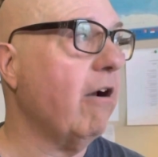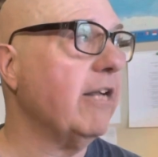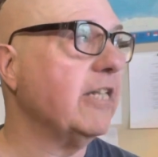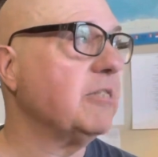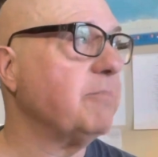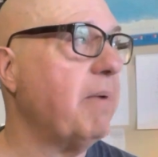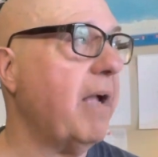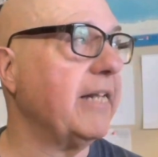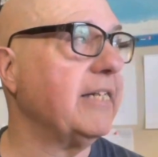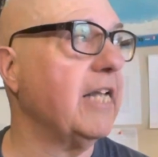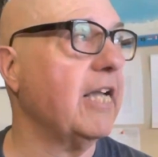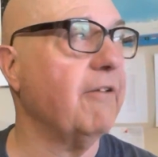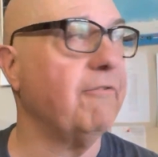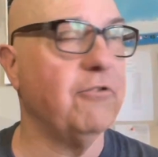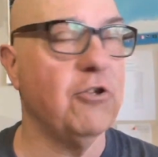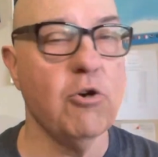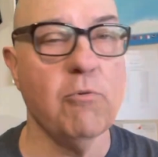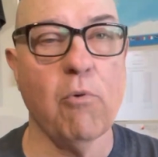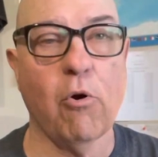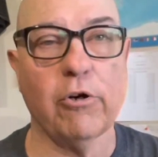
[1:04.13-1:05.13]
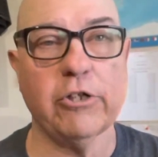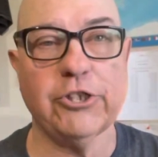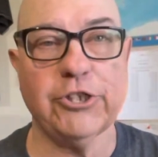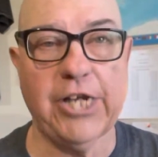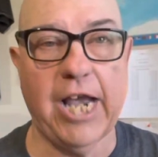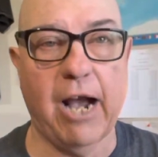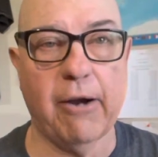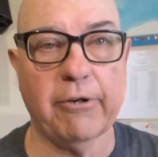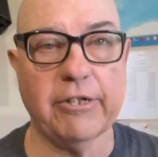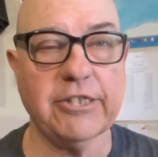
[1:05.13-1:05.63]
expecting a few more
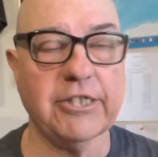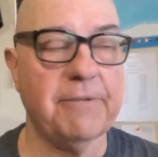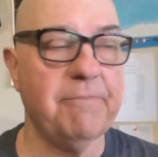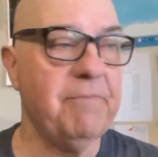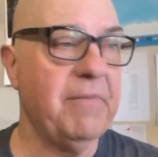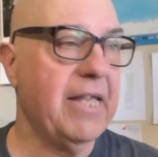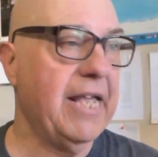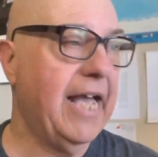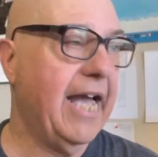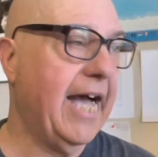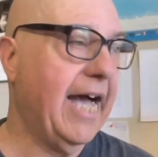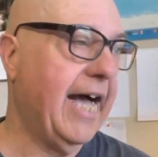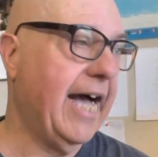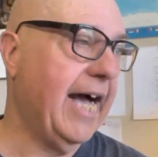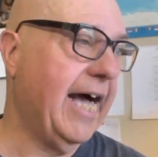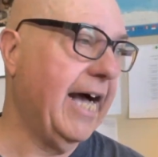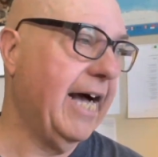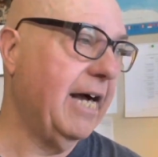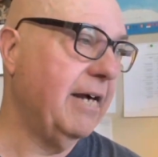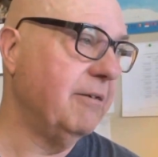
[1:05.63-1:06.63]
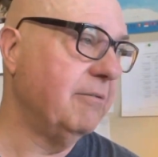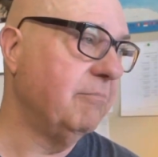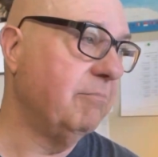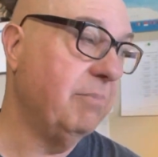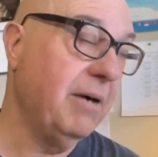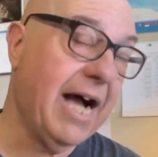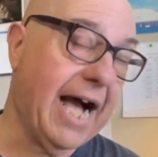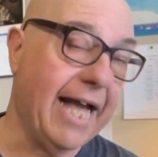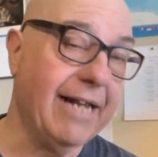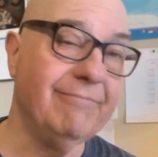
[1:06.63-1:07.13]
showers,
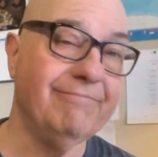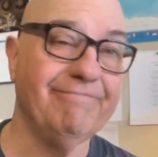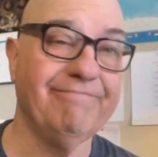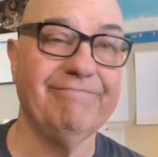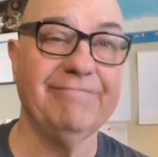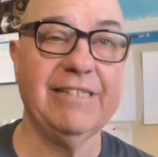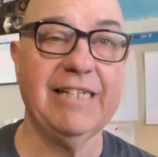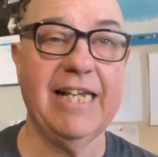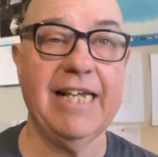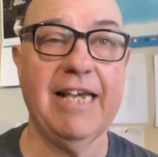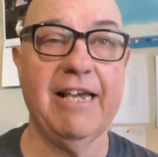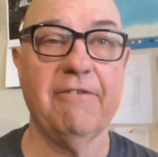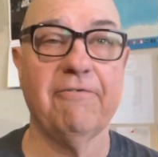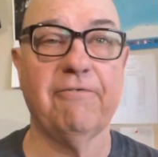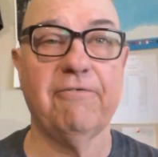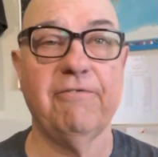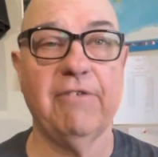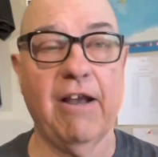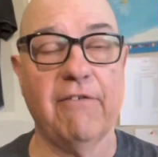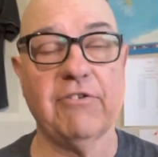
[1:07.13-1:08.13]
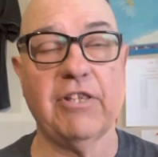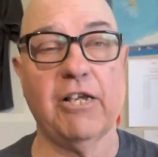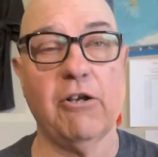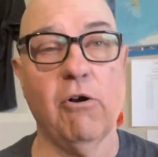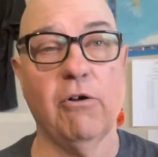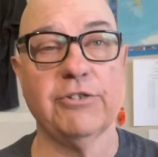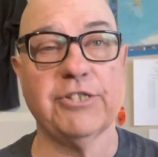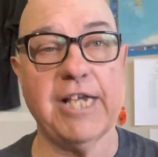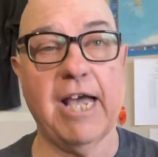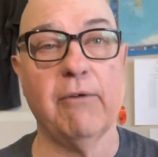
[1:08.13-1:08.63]
but if everything
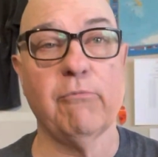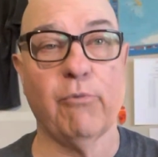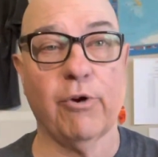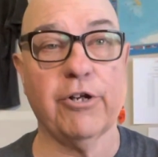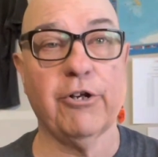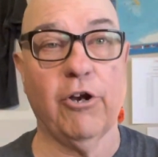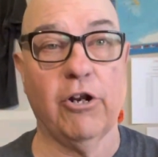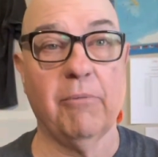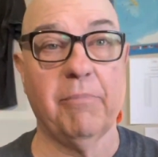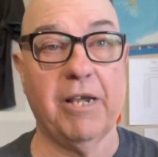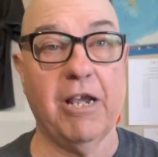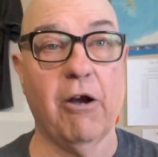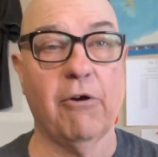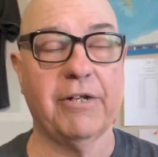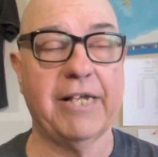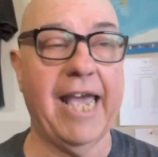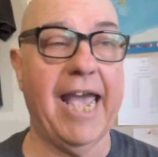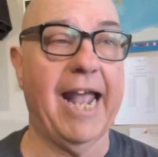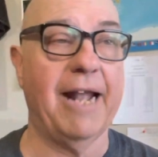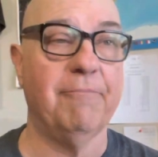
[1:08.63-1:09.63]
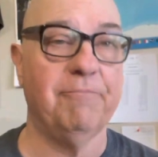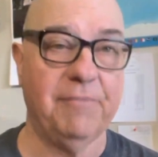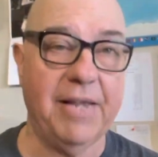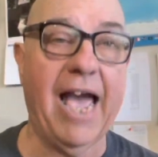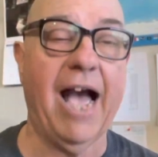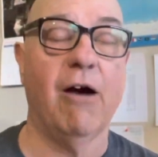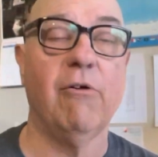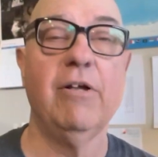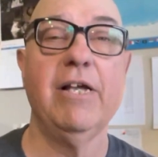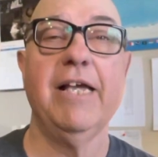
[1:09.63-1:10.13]
holds up, we're going to be okay.
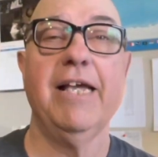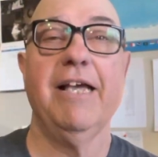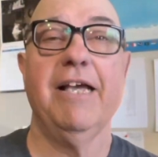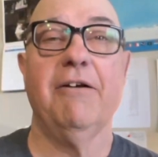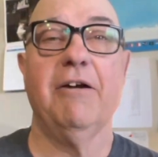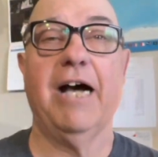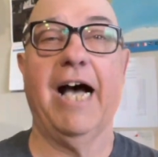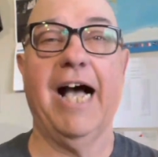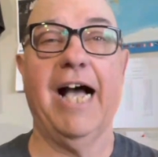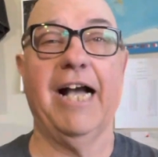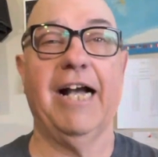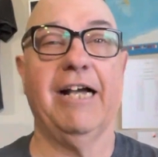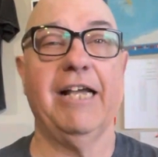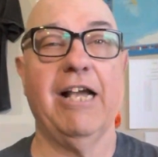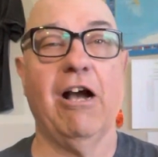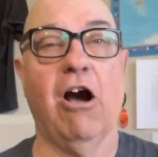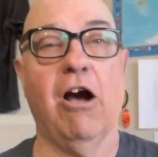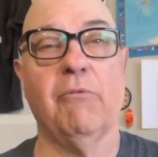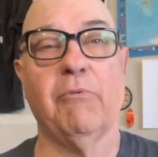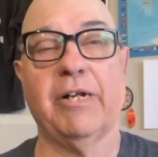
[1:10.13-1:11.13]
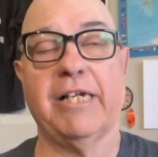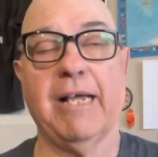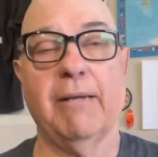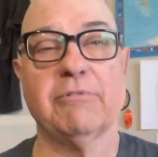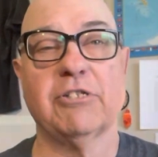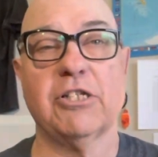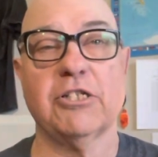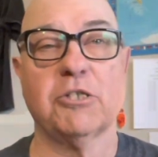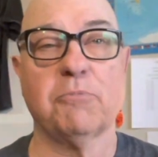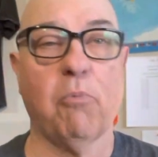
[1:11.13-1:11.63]
Now, when it
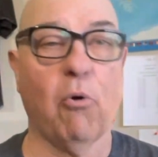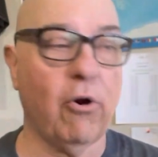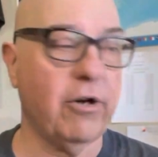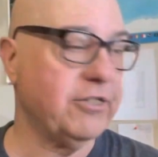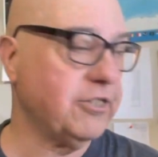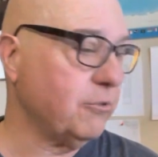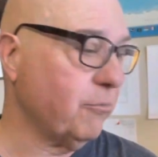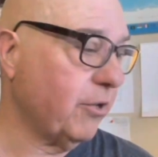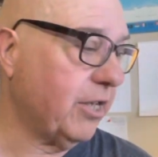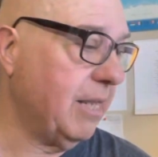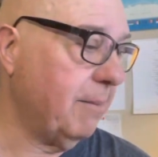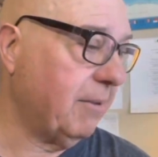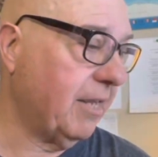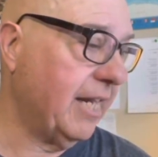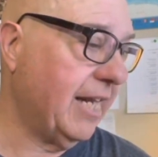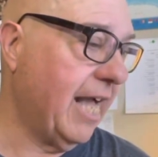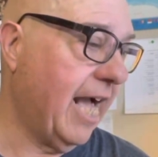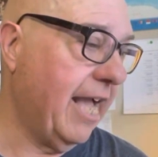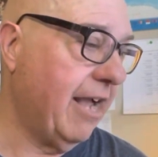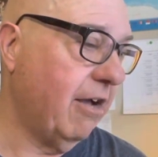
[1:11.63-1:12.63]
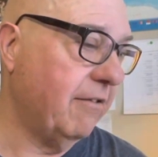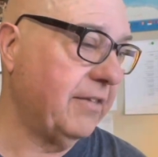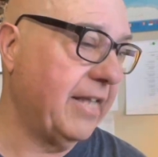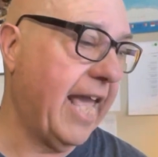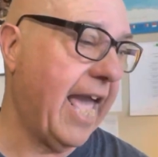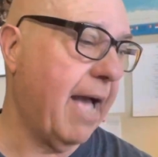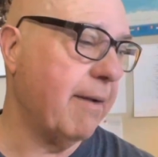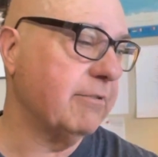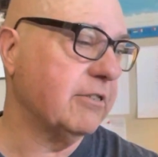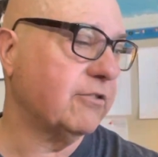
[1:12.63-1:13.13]
comes to sports, we're keeping an eye on
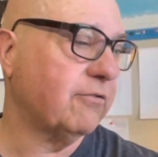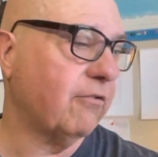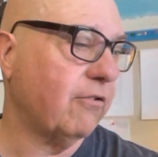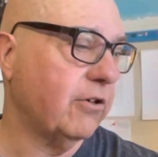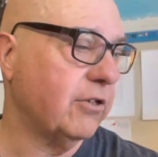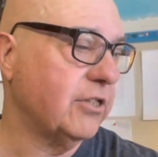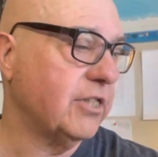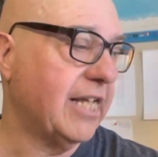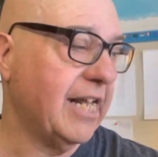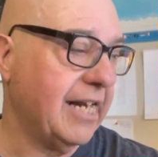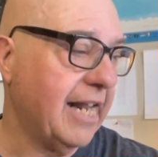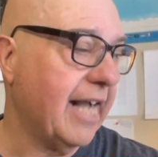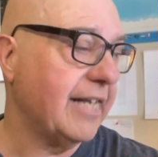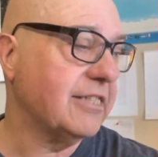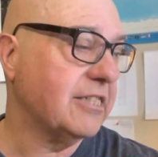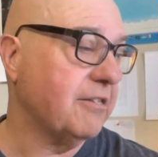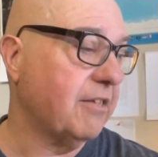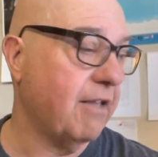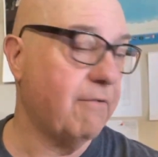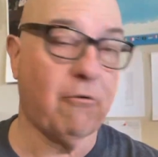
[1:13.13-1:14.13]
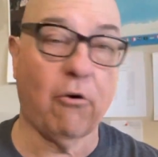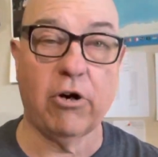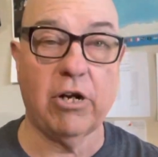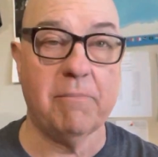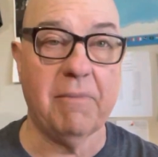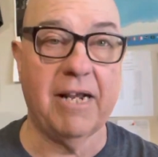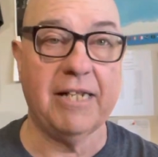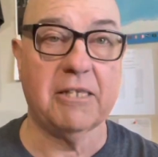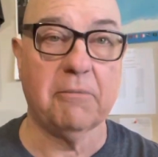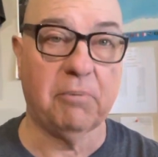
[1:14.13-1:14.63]
the Abbotsford Canucks. They've already
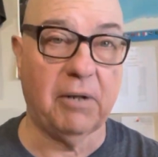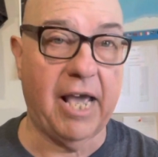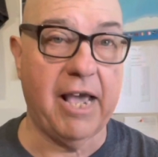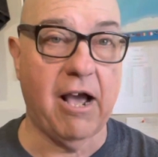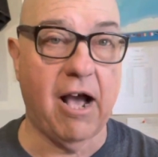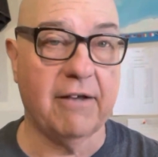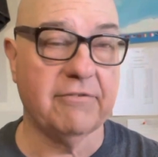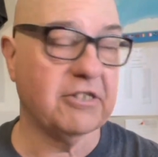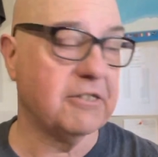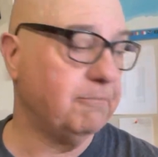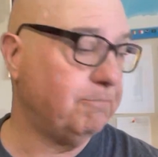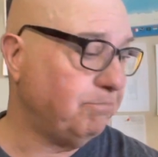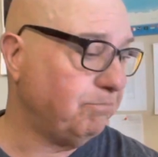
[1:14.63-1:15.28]
made the playoffs.